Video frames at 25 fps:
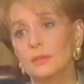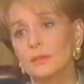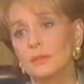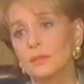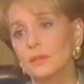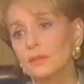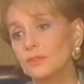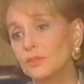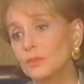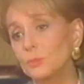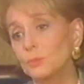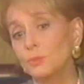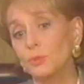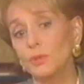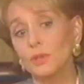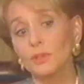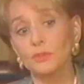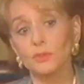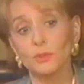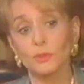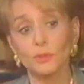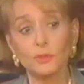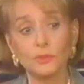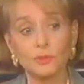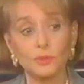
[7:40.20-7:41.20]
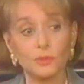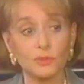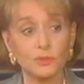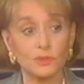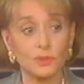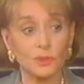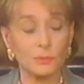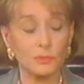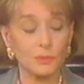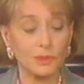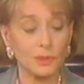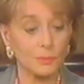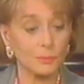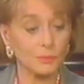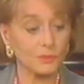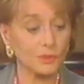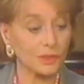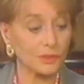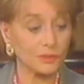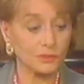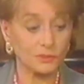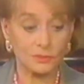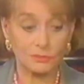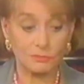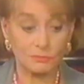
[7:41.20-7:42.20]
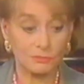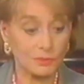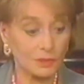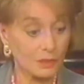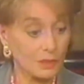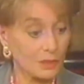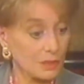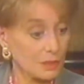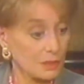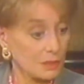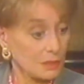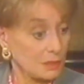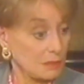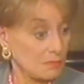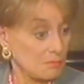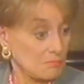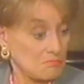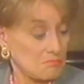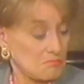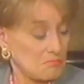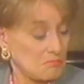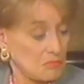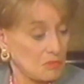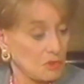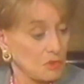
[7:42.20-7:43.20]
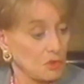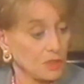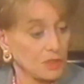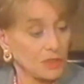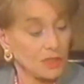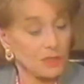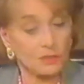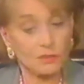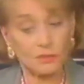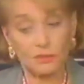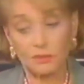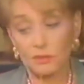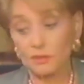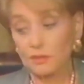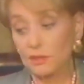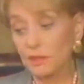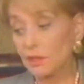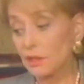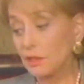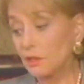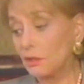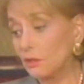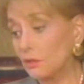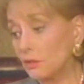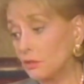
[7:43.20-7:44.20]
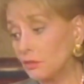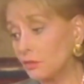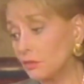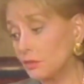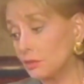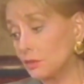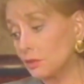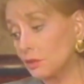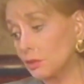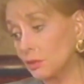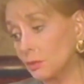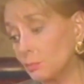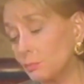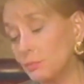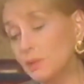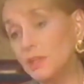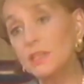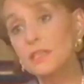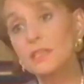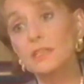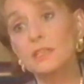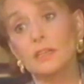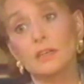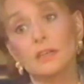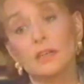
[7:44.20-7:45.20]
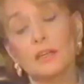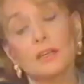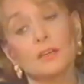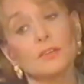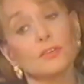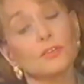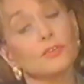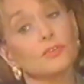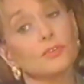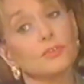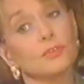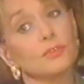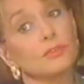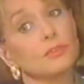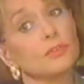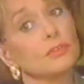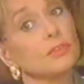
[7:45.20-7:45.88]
Because the press also sometimes has to look into things, be tough.